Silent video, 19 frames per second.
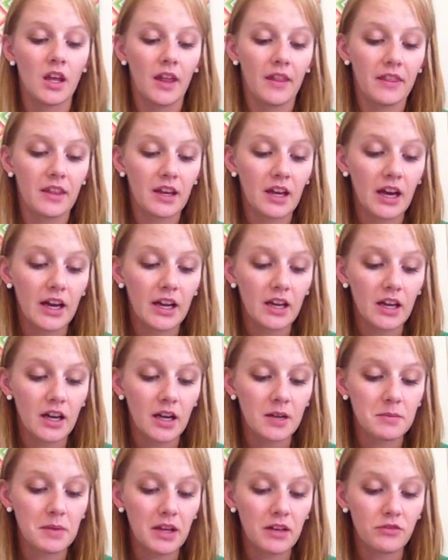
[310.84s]
The guy
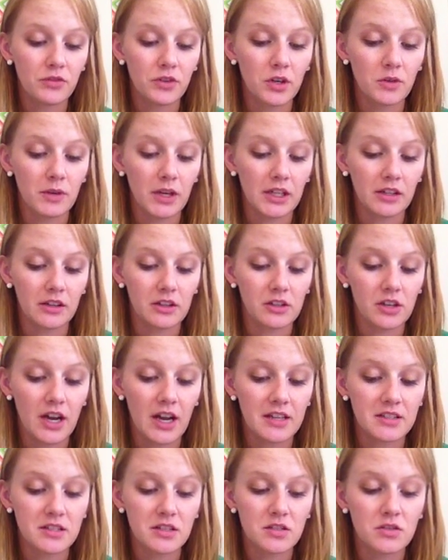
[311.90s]
I made for a regulator
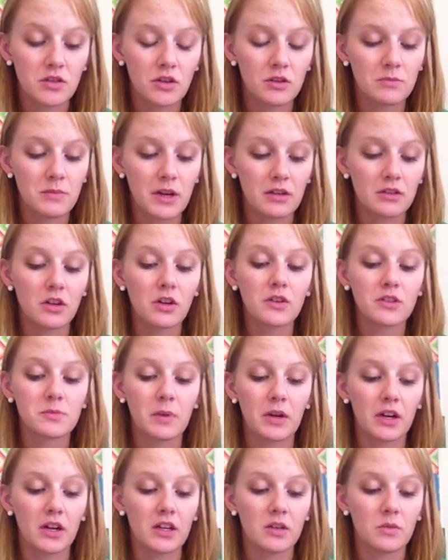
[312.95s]
has his nose
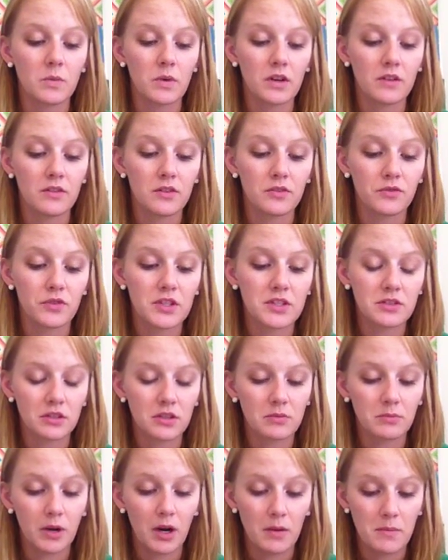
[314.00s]
buried in one of the freezer
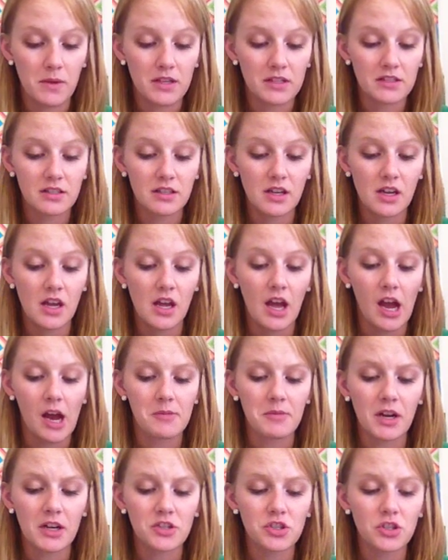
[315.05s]
compartments.
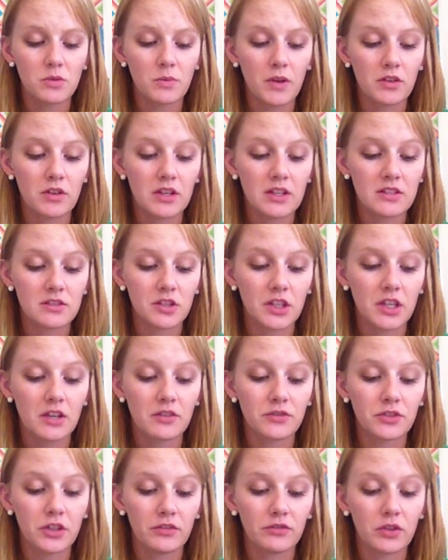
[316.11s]
I'm not sure whether he's looking
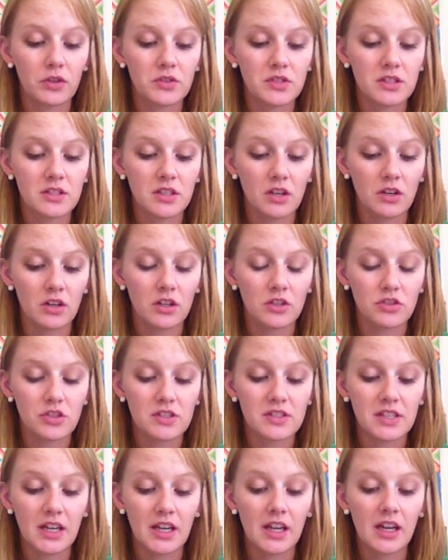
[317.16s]
for a frozen dinner or
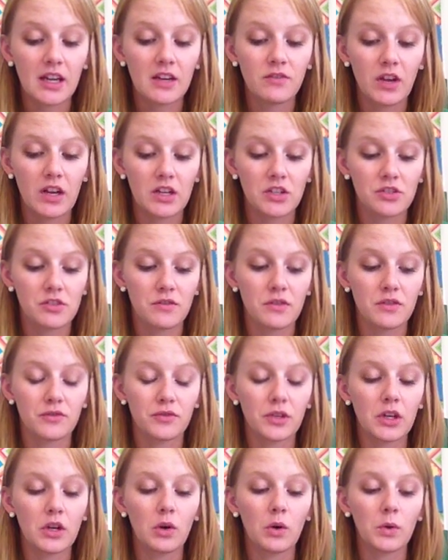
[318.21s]
just taking advantage of the
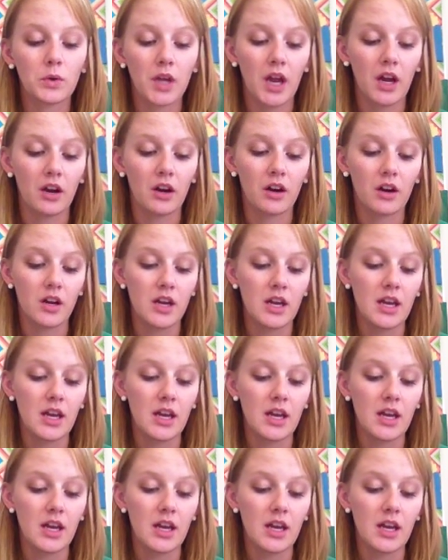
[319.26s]
free cold air.